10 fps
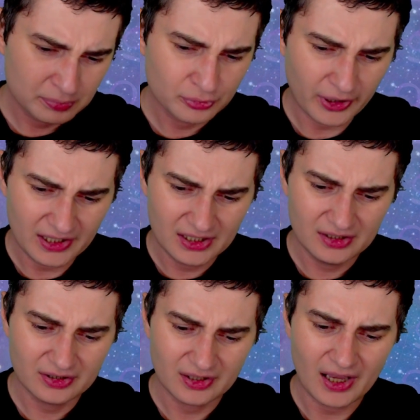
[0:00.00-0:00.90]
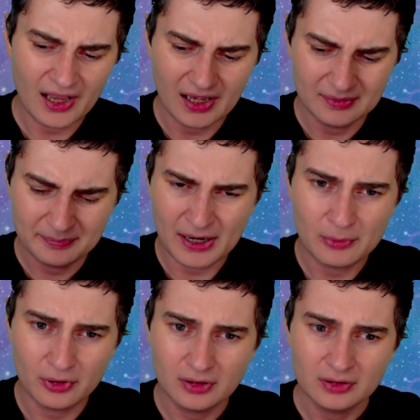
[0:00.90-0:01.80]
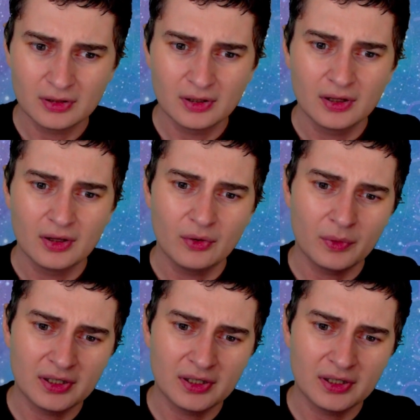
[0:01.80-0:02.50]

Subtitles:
pride and power when